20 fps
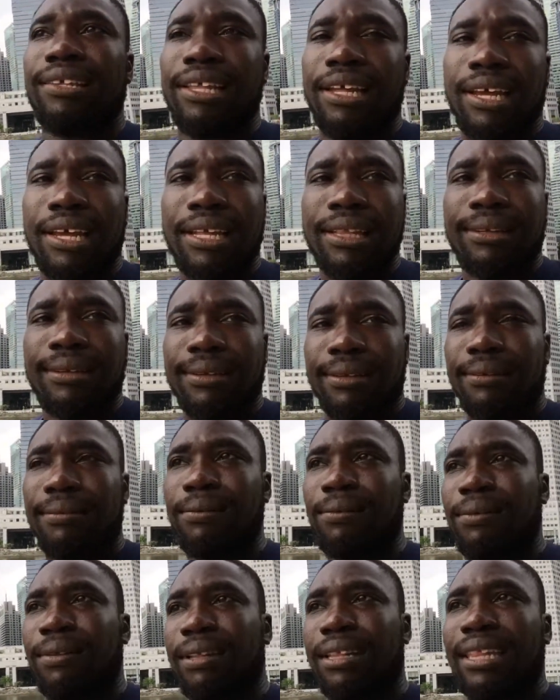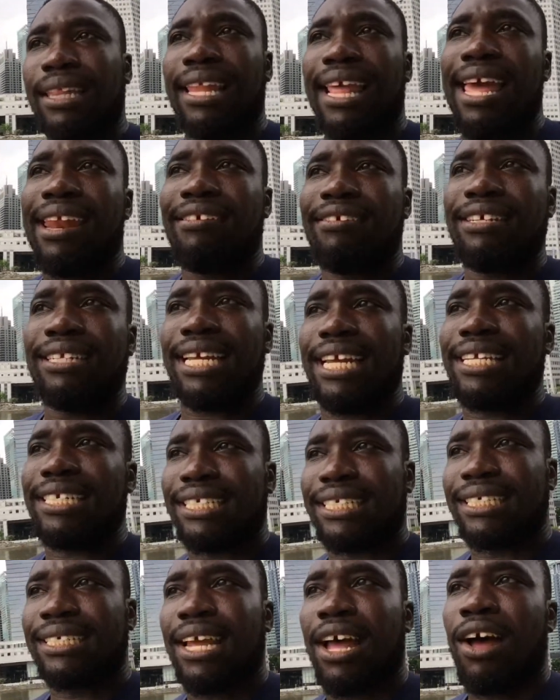the latter
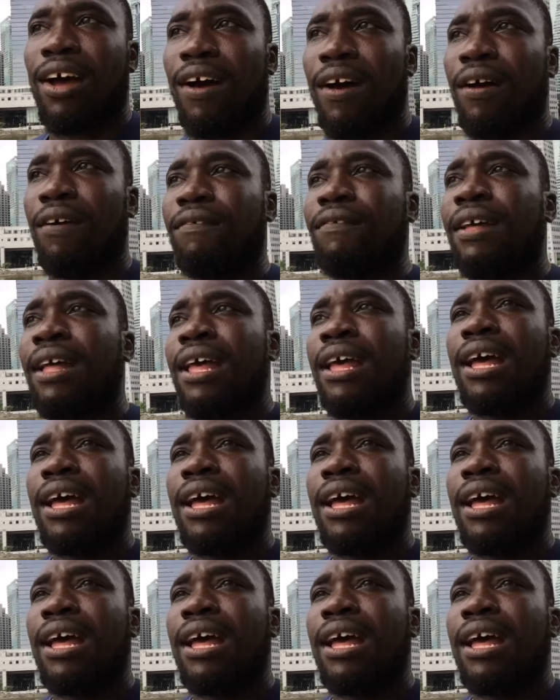stages of